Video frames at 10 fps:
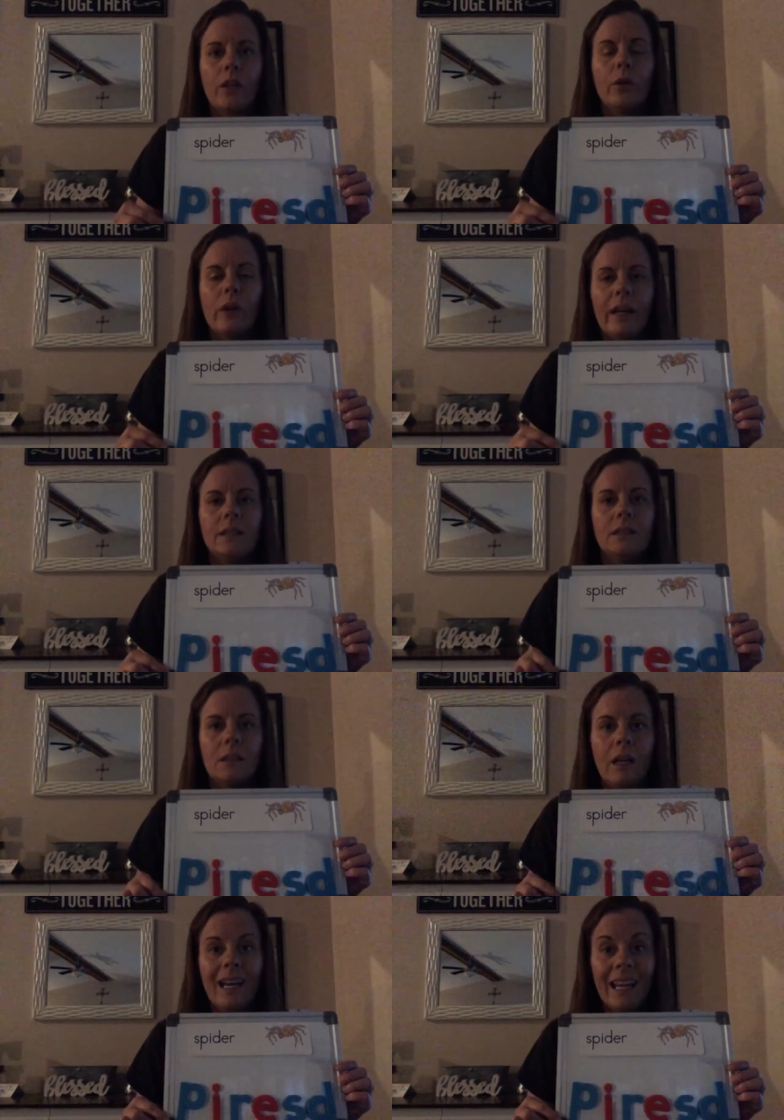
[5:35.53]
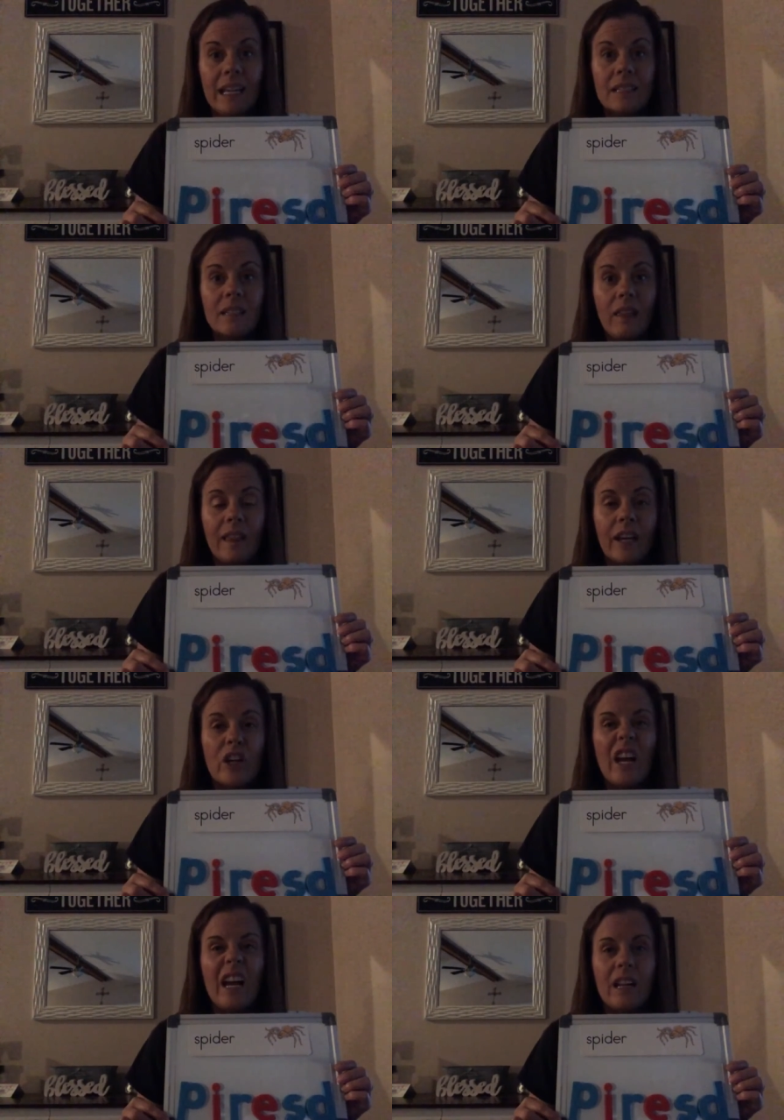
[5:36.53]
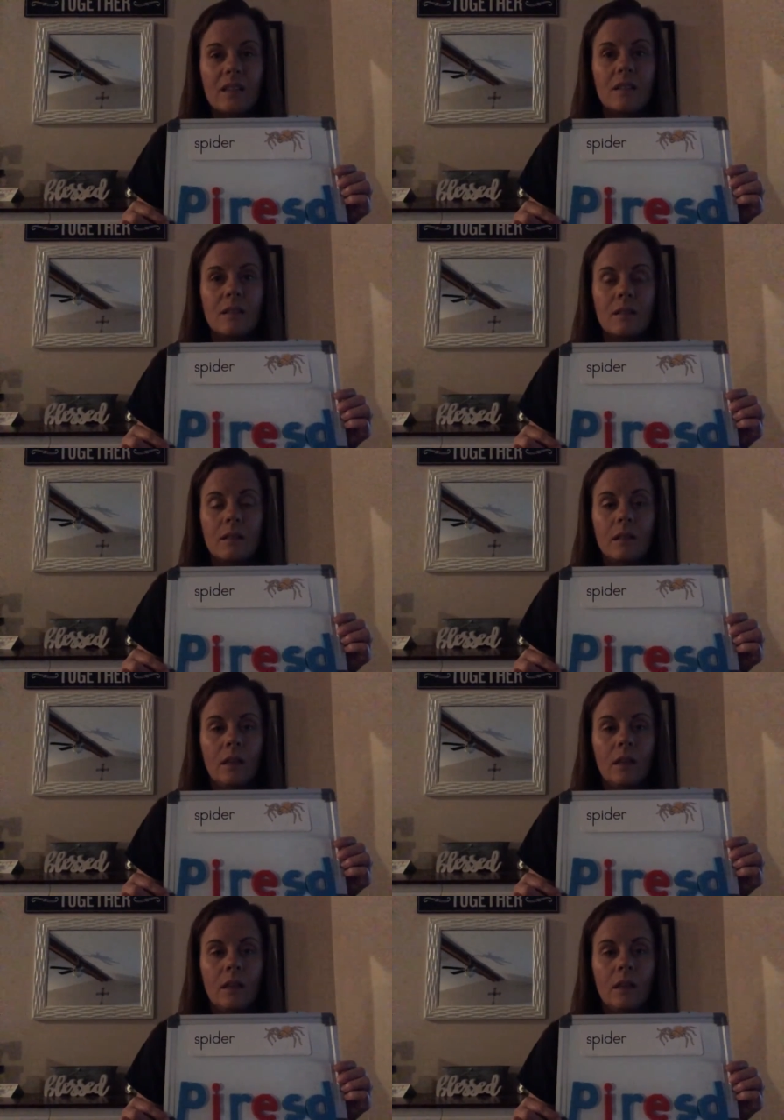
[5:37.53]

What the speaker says: You're right. It's the letter S.